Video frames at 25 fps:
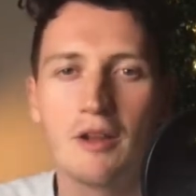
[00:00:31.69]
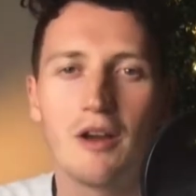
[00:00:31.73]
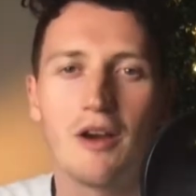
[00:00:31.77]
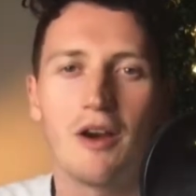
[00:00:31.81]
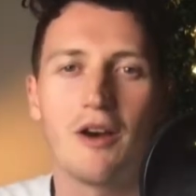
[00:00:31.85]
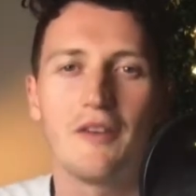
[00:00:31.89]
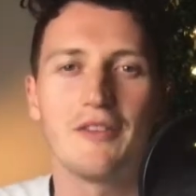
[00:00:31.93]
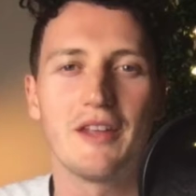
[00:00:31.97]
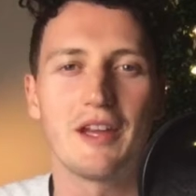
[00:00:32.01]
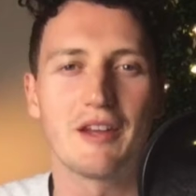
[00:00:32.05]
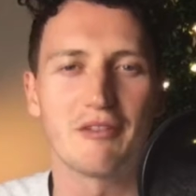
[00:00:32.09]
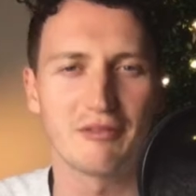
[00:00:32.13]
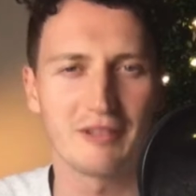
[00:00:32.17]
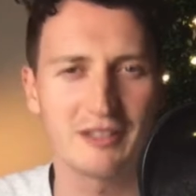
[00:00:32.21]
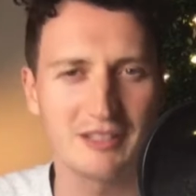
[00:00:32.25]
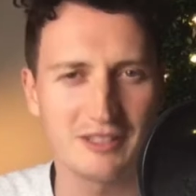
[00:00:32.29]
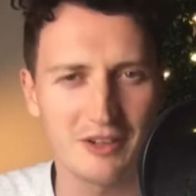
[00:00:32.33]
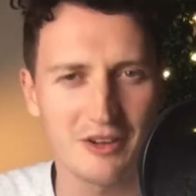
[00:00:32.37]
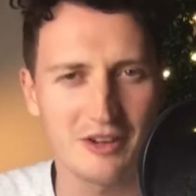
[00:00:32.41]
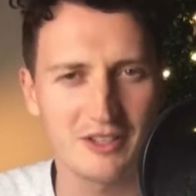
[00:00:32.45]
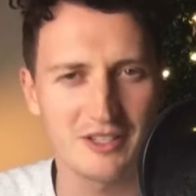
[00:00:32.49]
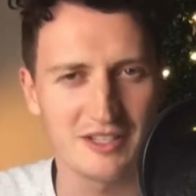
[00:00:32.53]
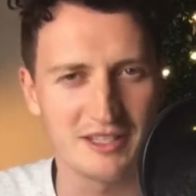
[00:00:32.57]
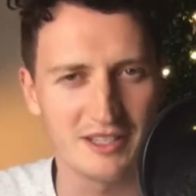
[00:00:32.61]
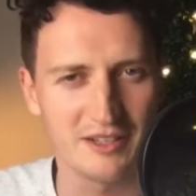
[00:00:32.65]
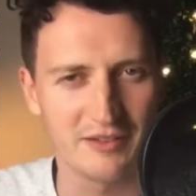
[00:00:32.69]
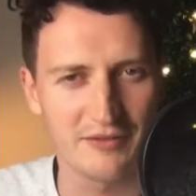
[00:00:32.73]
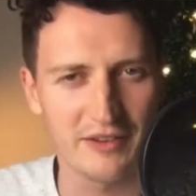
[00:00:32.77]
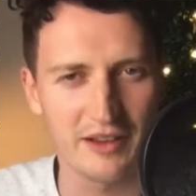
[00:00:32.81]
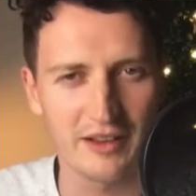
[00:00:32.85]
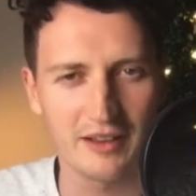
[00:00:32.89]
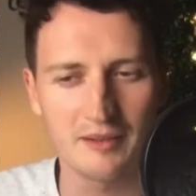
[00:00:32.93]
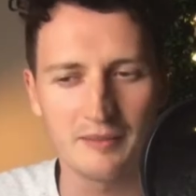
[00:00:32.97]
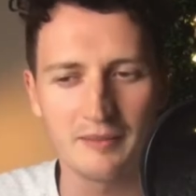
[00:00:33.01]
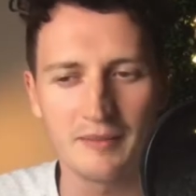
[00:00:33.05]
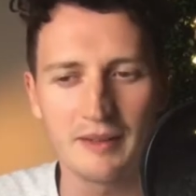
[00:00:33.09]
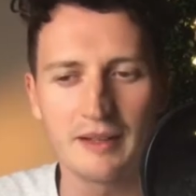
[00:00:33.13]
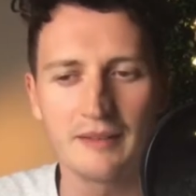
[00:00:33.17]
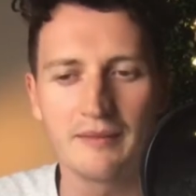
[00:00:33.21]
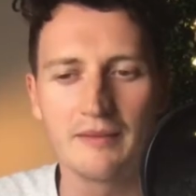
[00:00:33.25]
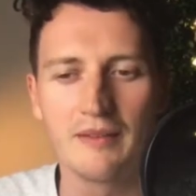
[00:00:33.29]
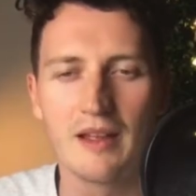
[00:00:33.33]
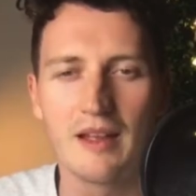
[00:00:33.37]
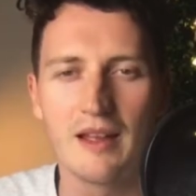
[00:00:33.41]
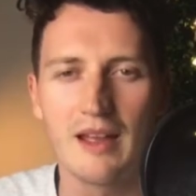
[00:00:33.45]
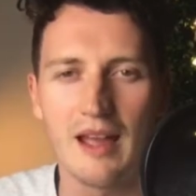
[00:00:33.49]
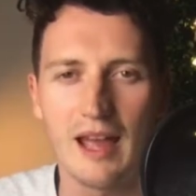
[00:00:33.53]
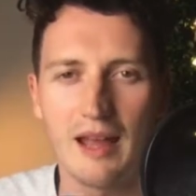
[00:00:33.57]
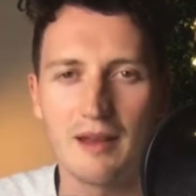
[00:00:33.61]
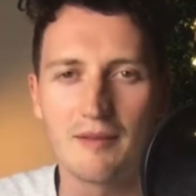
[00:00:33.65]
on their research and development
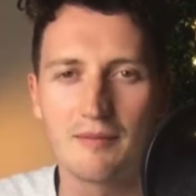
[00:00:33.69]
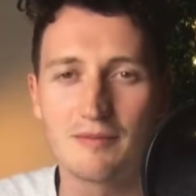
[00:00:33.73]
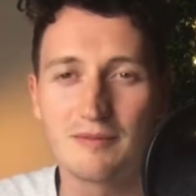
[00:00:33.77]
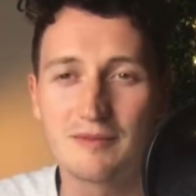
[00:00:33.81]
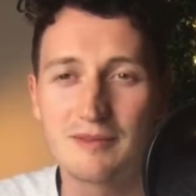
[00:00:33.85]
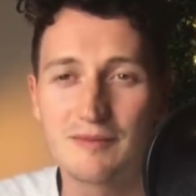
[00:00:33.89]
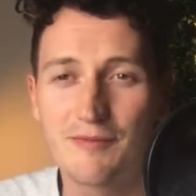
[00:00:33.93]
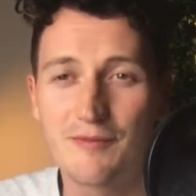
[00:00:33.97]
and